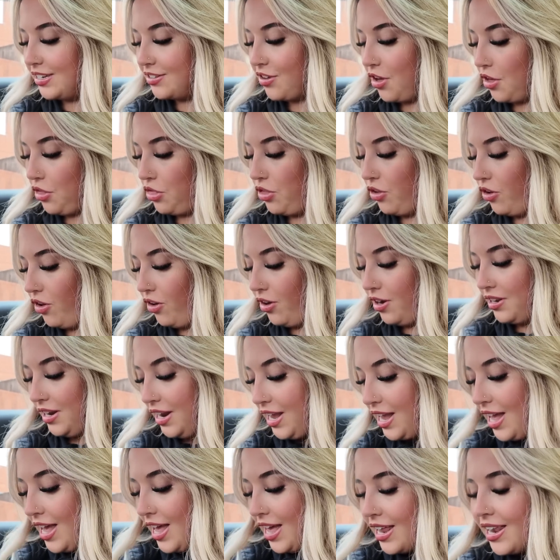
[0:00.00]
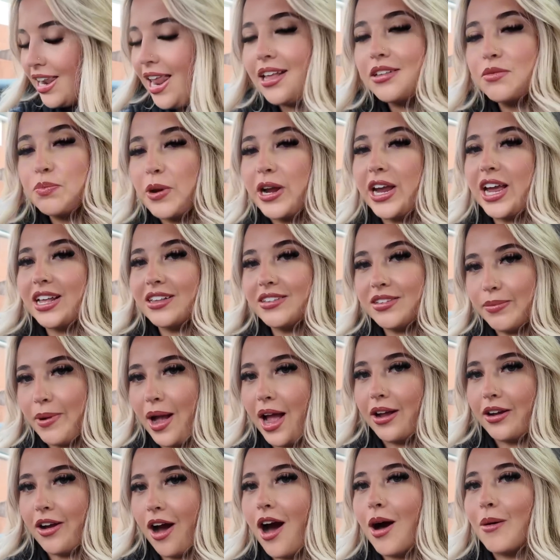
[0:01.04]
So I thought, let's bring it into
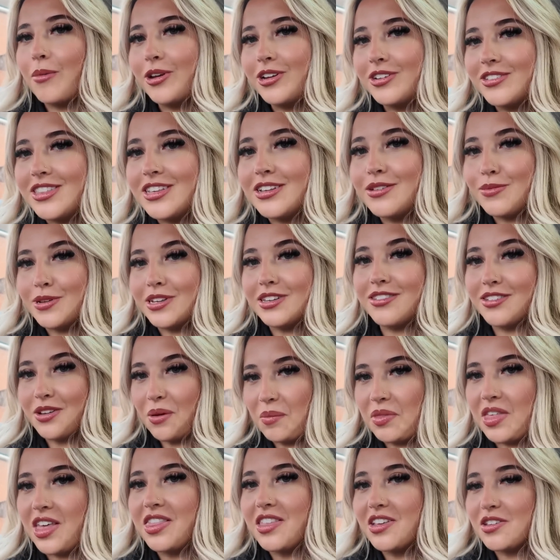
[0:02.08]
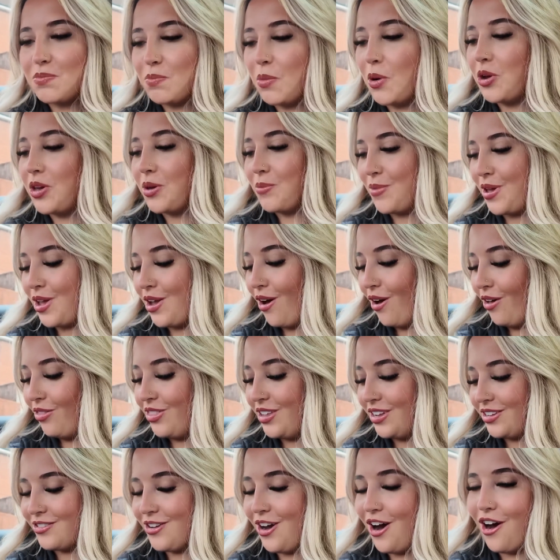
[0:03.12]
my car, because there's been something that's bugging me on
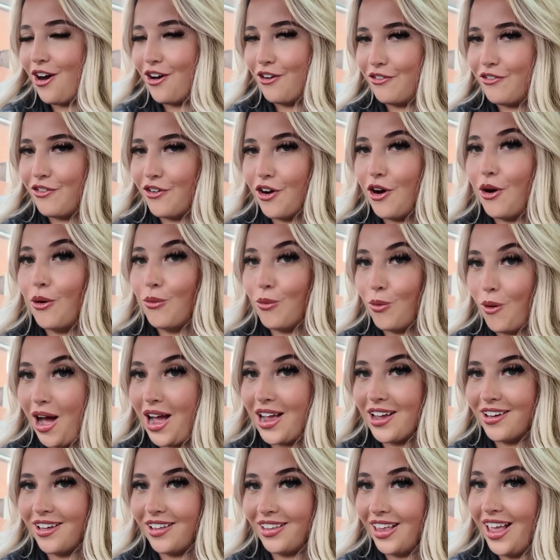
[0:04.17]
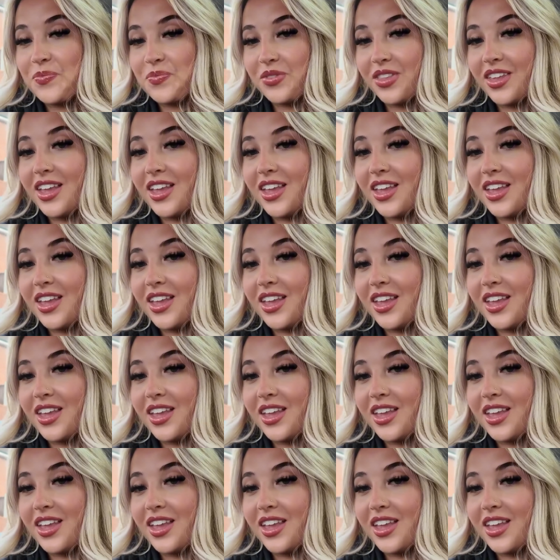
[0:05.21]
this car for a while.